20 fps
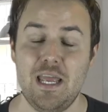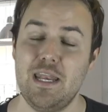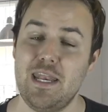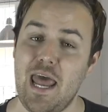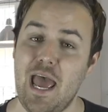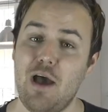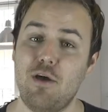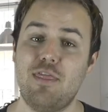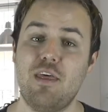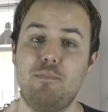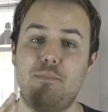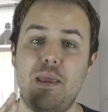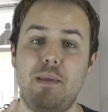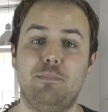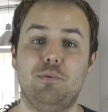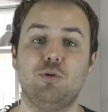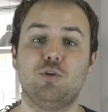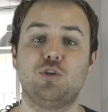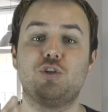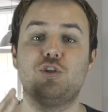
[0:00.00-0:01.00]
Now that
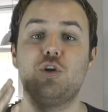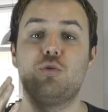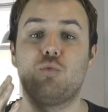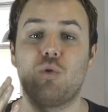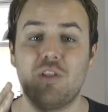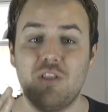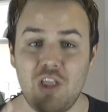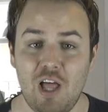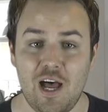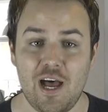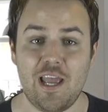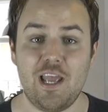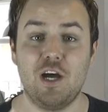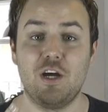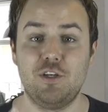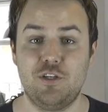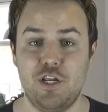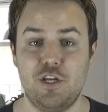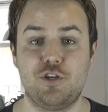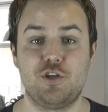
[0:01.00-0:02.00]
people should rely
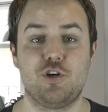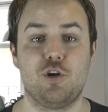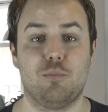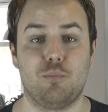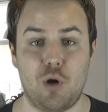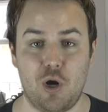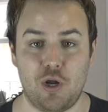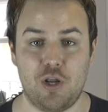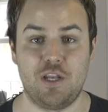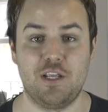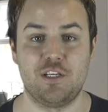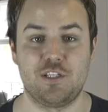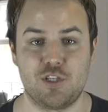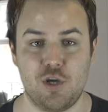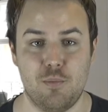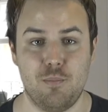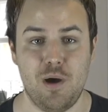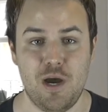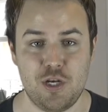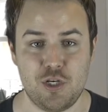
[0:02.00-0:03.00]
on digital marketing
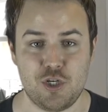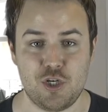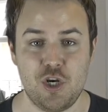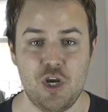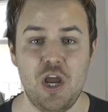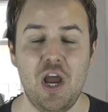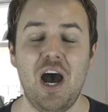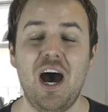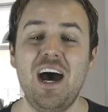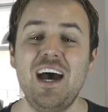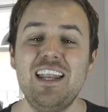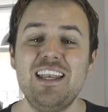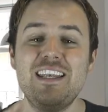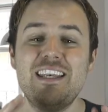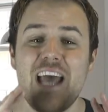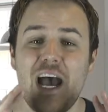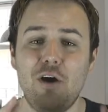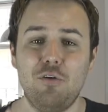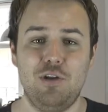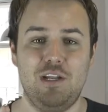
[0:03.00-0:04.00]
so much,
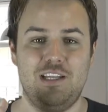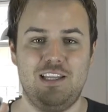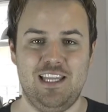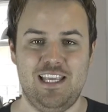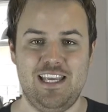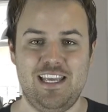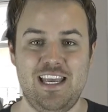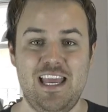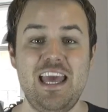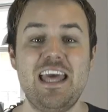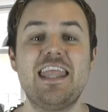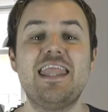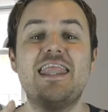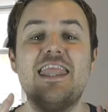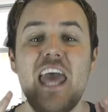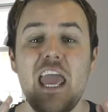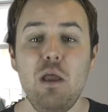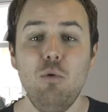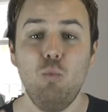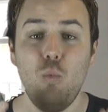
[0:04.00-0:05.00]
undoubtedly,
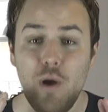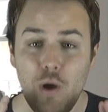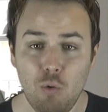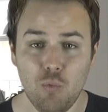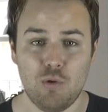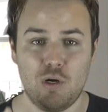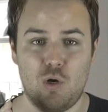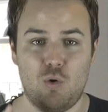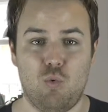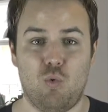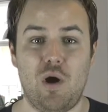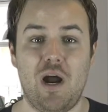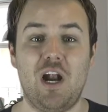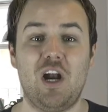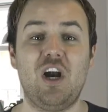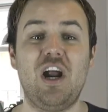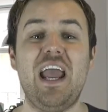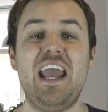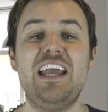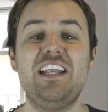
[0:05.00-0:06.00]
they will
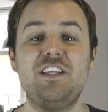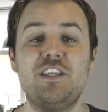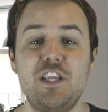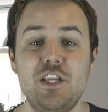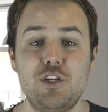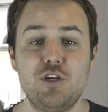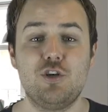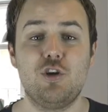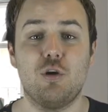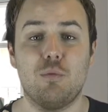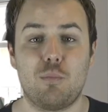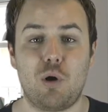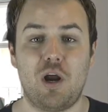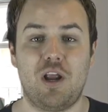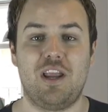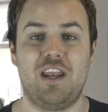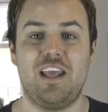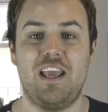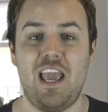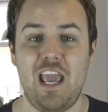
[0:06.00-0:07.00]
require a digital
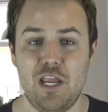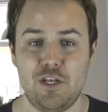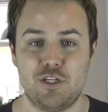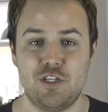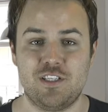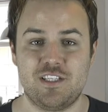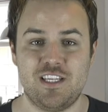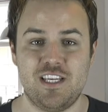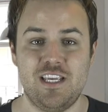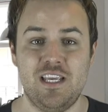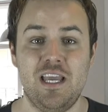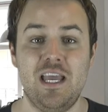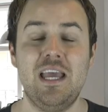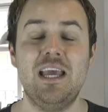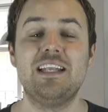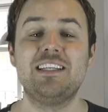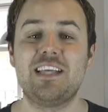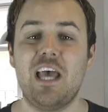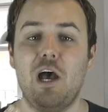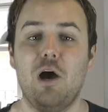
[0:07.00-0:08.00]
marketing agency
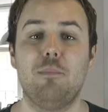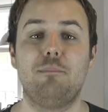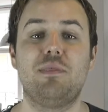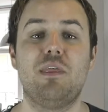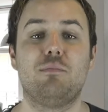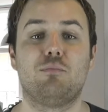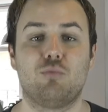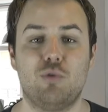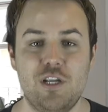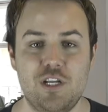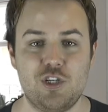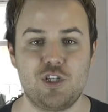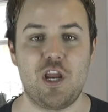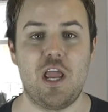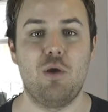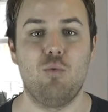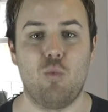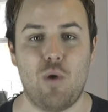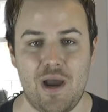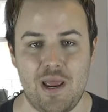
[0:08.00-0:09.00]
to help them reach
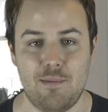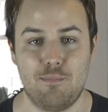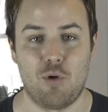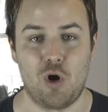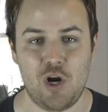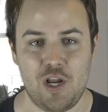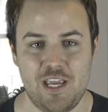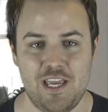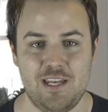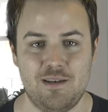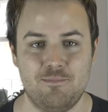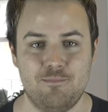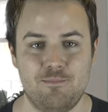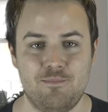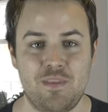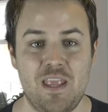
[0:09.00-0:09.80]
a wide market.